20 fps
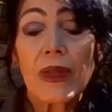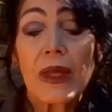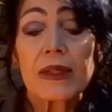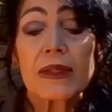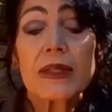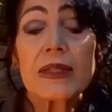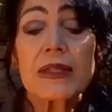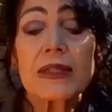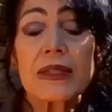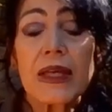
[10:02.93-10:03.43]

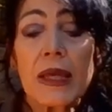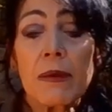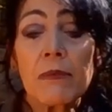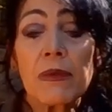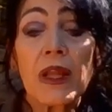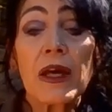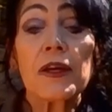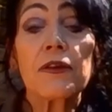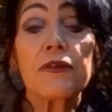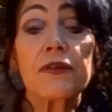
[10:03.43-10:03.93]
the same
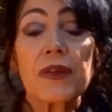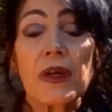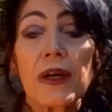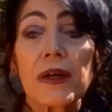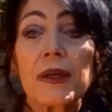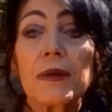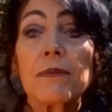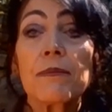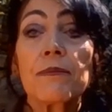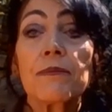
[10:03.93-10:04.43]

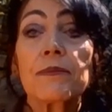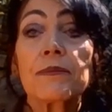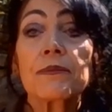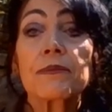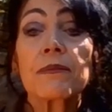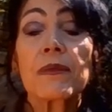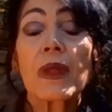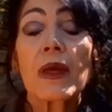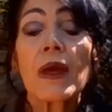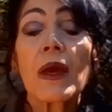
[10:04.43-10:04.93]
lifetime
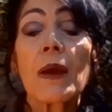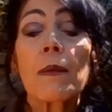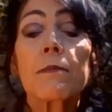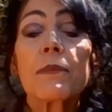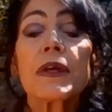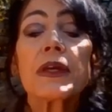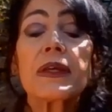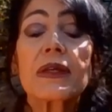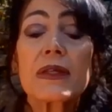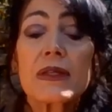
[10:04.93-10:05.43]

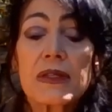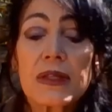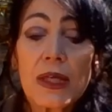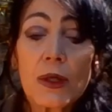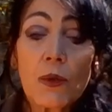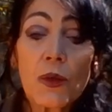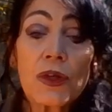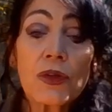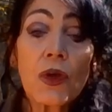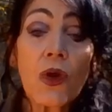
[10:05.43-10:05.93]
because
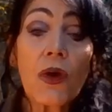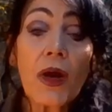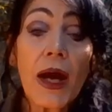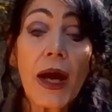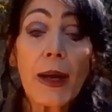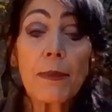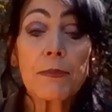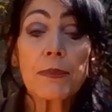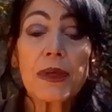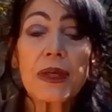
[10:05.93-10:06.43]
they were not
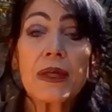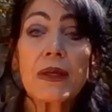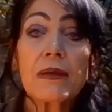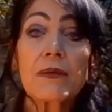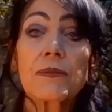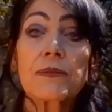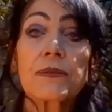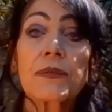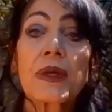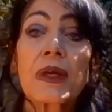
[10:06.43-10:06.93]
happy
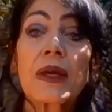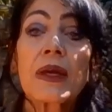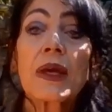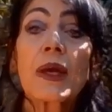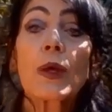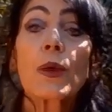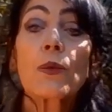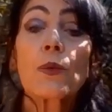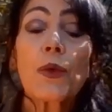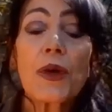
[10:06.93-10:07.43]

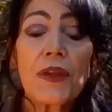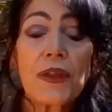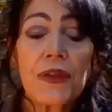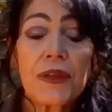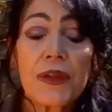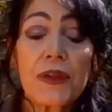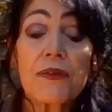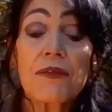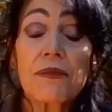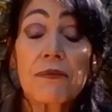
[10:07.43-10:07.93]

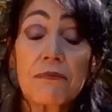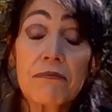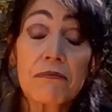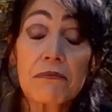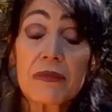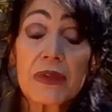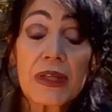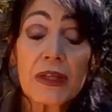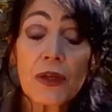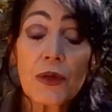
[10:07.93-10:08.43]
with the
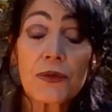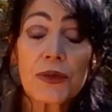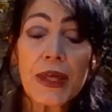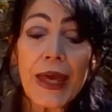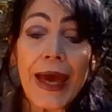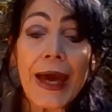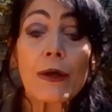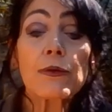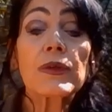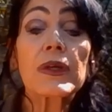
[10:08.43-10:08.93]

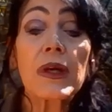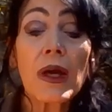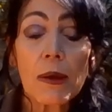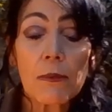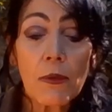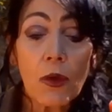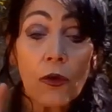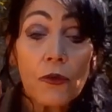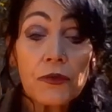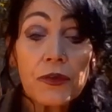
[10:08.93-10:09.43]

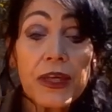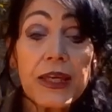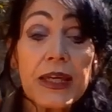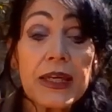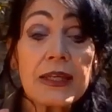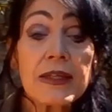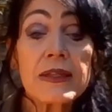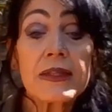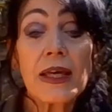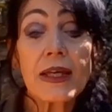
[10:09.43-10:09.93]
outcome of the
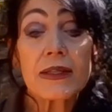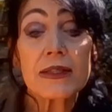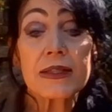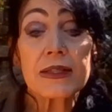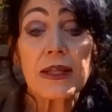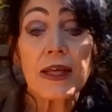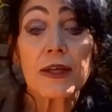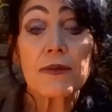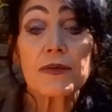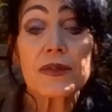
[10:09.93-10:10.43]

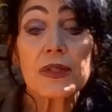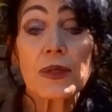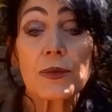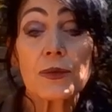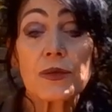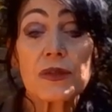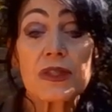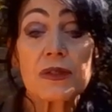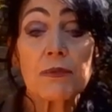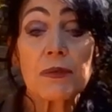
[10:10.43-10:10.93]
index life, so
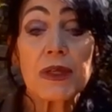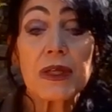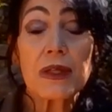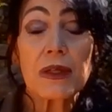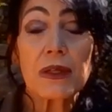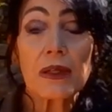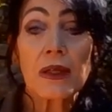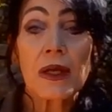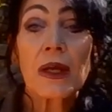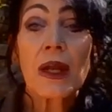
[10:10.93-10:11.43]
to
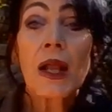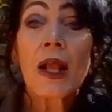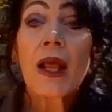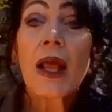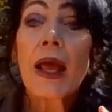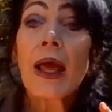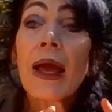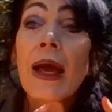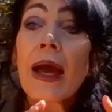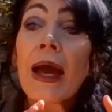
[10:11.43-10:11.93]
speak.
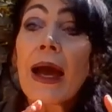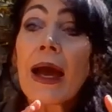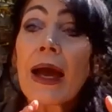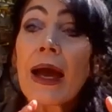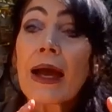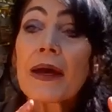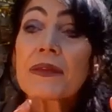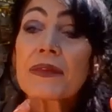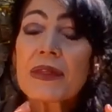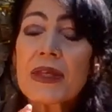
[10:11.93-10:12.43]

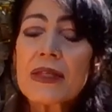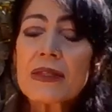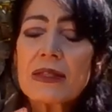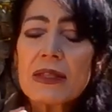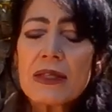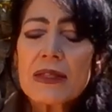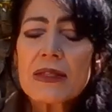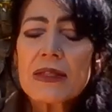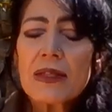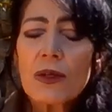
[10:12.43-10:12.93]
And this
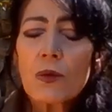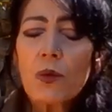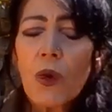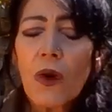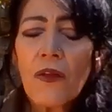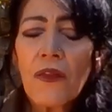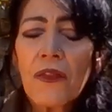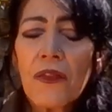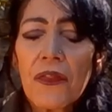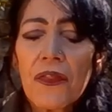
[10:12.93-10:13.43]
is the
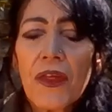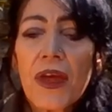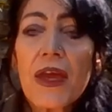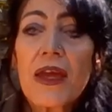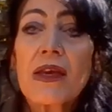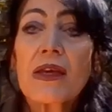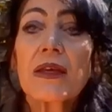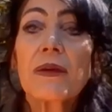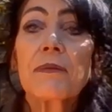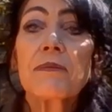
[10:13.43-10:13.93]
one
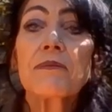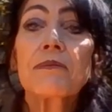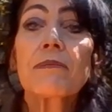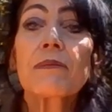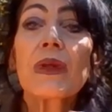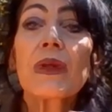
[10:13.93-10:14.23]
thing